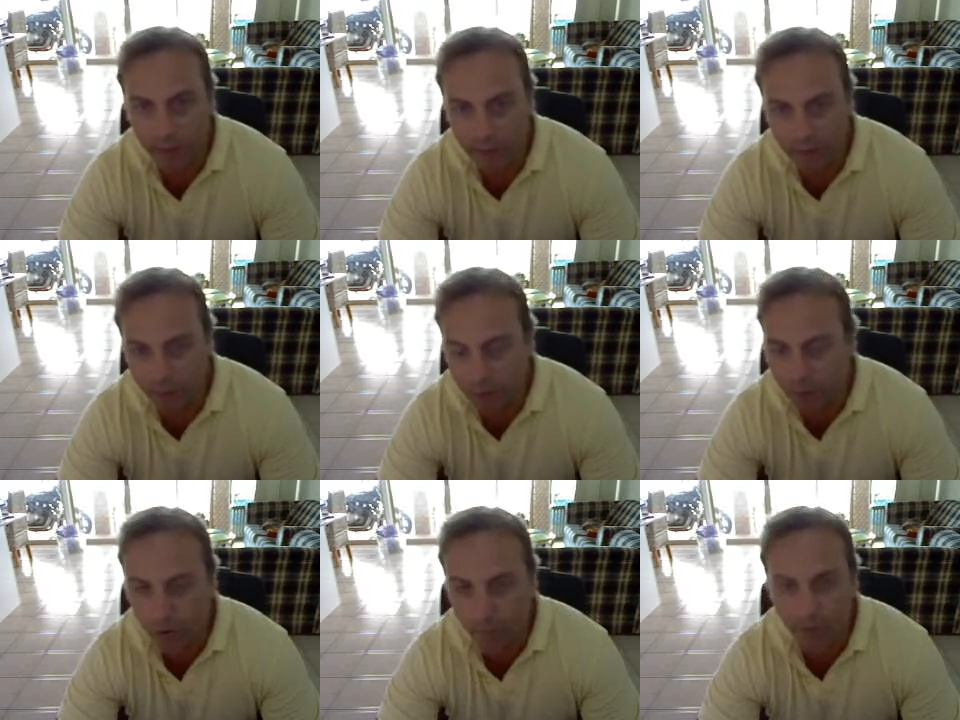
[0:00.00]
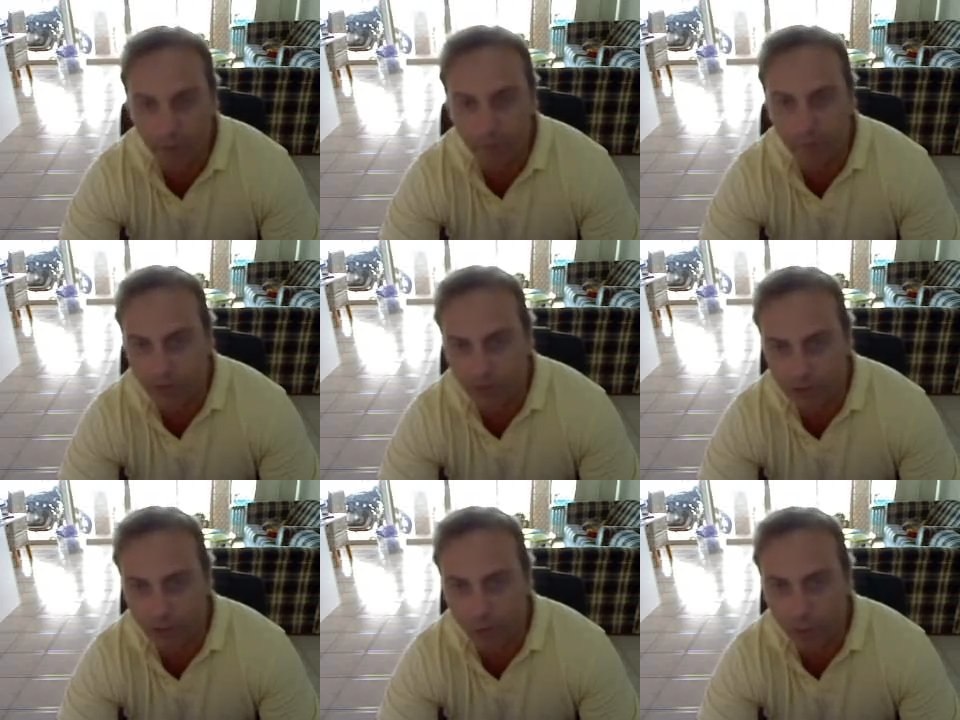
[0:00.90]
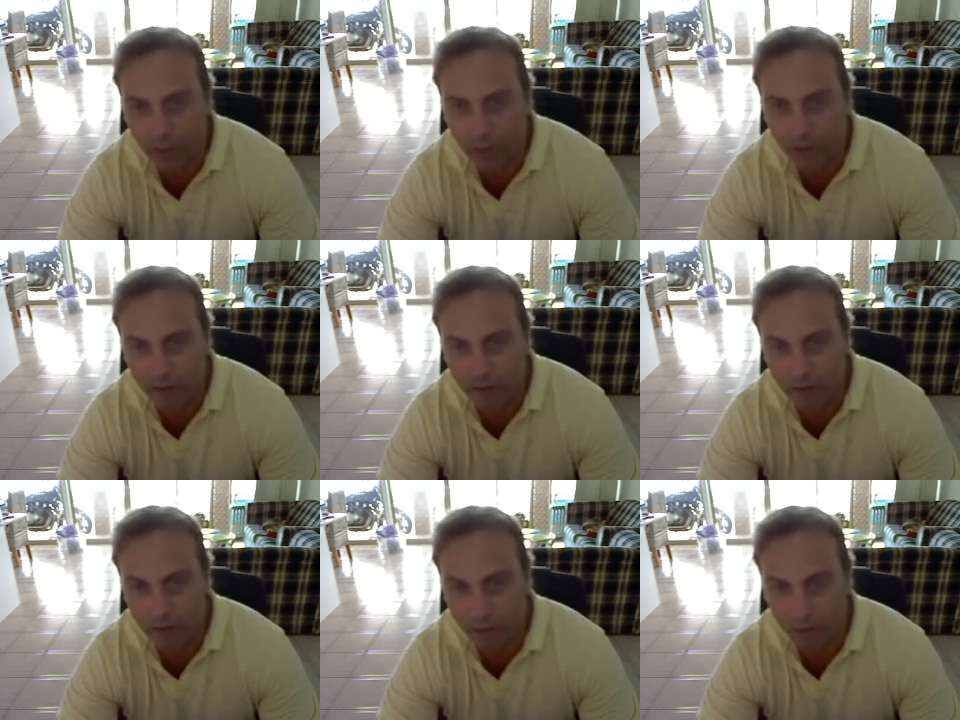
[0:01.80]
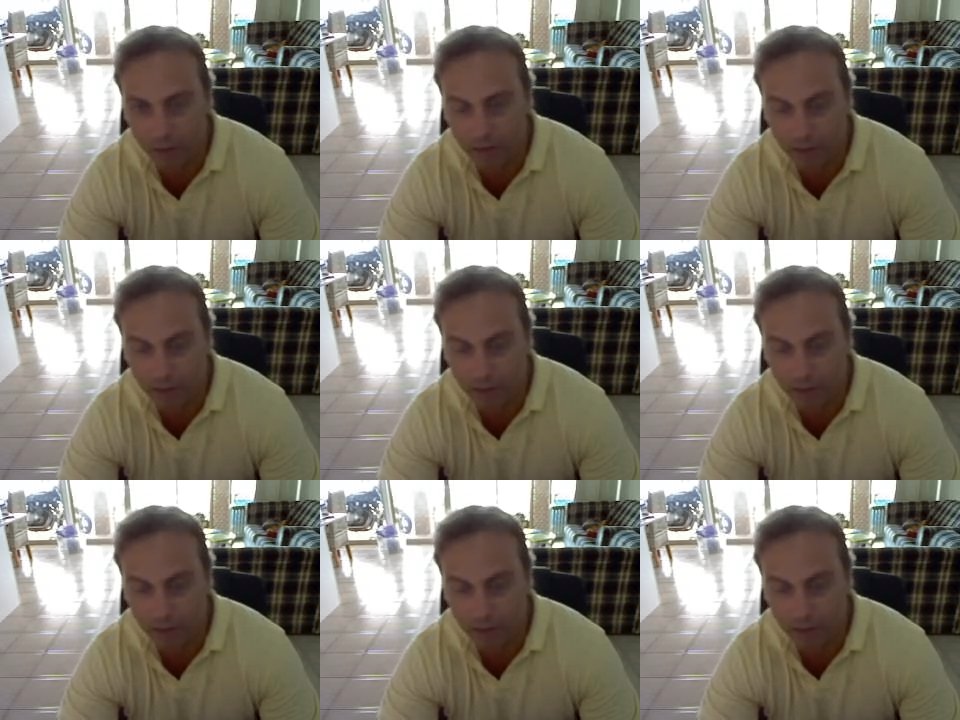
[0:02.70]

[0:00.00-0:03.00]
and boy, I'd be happy if I can just get one atheist to